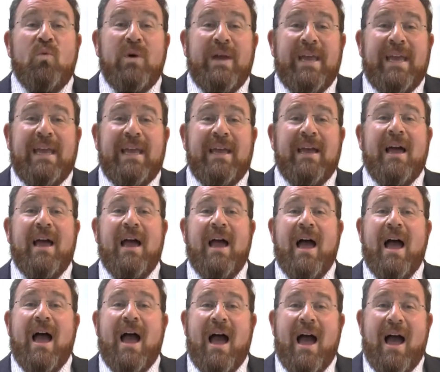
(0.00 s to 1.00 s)
we
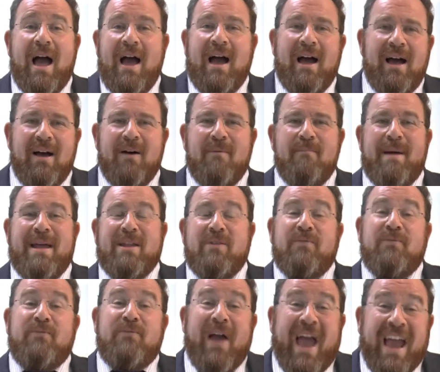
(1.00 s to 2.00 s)
are
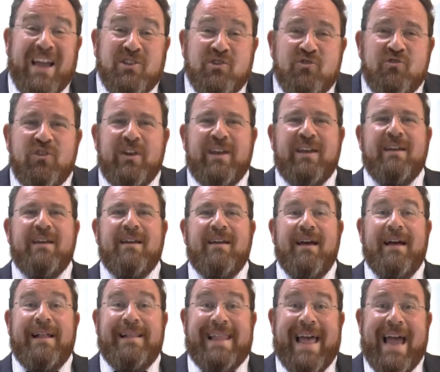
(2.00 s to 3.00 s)

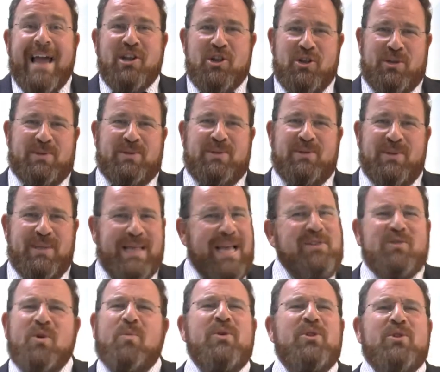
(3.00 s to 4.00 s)
manufacturing ladders.
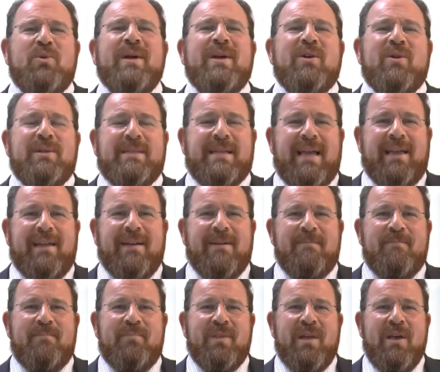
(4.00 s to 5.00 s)
That's what we're doing all day.
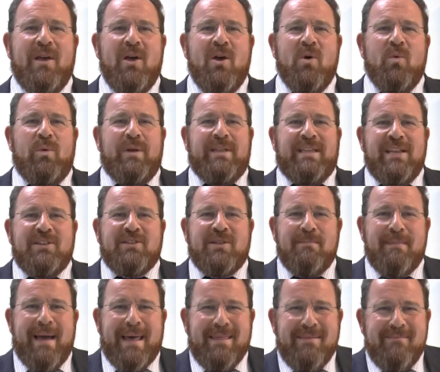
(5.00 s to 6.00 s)
We teach
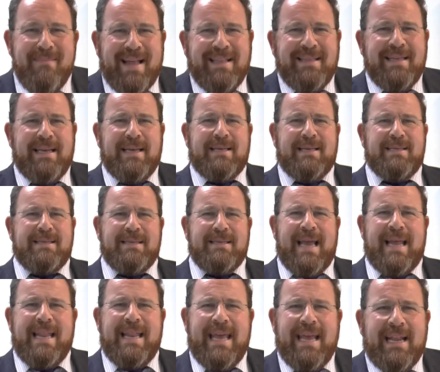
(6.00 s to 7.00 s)
them
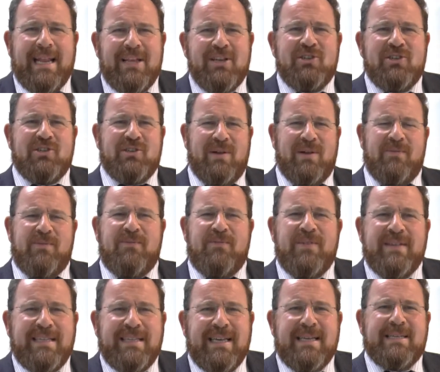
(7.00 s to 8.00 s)
mathematics and English and
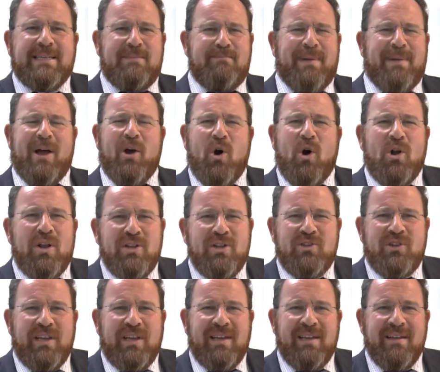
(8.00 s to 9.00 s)
physics and
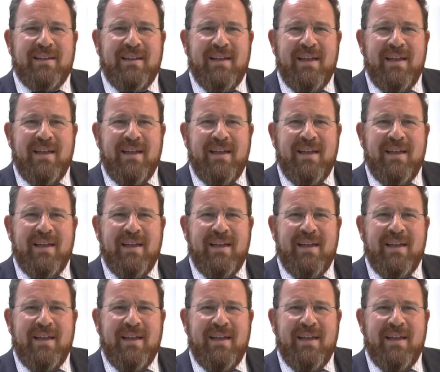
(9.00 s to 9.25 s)
biology